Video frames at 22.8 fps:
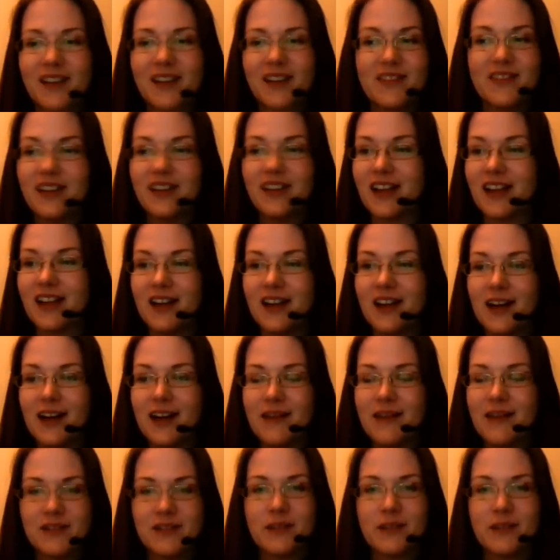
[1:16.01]
that
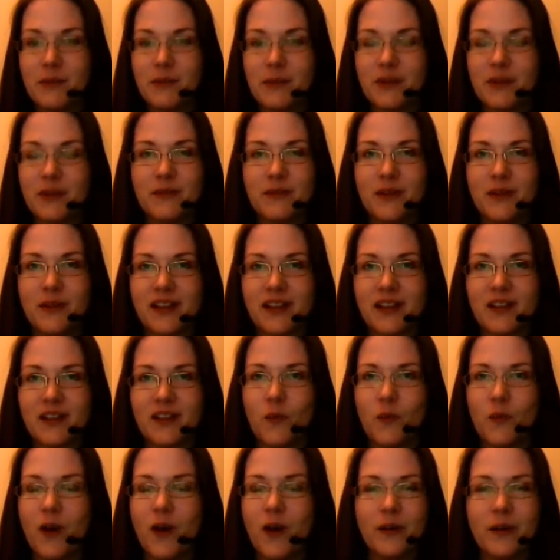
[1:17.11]
every time I put them on, I think,
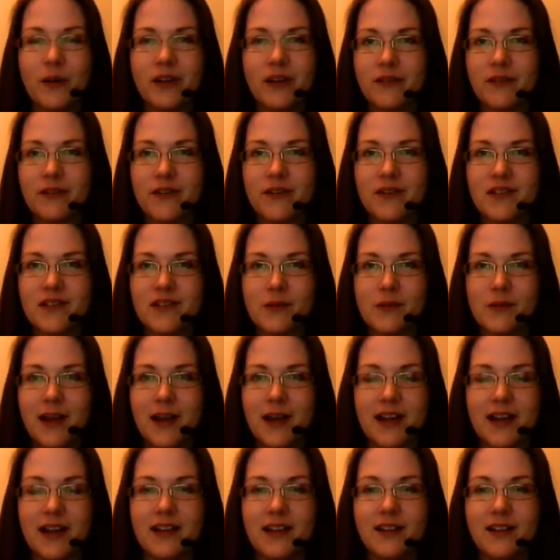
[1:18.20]
why would I throw this away?
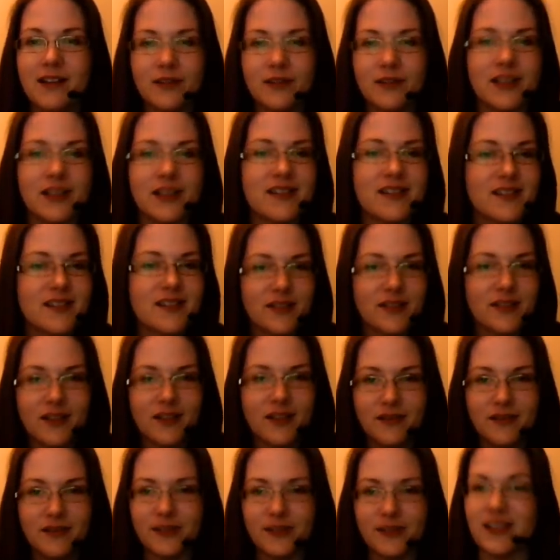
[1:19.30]
I love it. It's so
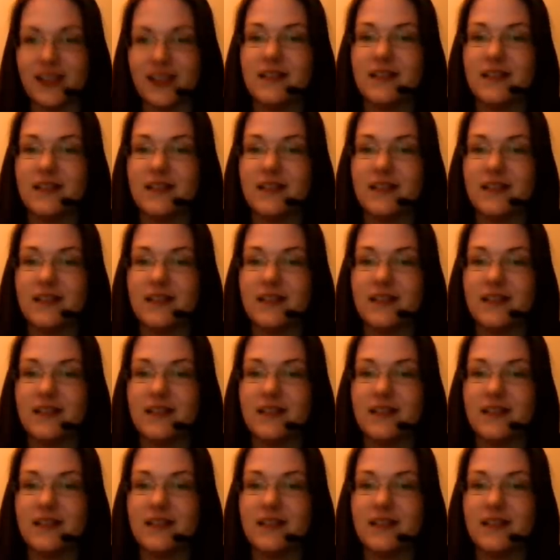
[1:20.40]
comfy.